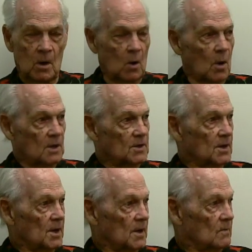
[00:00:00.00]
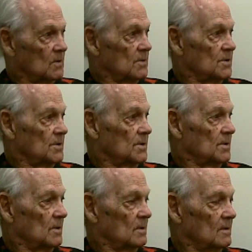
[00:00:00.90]
Quonset hut was.
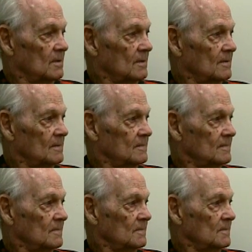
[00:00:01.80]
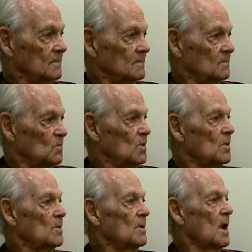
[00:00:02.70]
She's talking about the
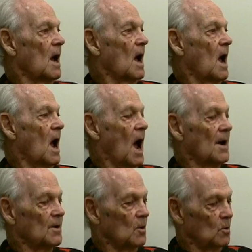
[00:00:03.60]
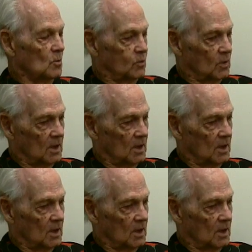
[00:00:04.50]
machinery that. I know.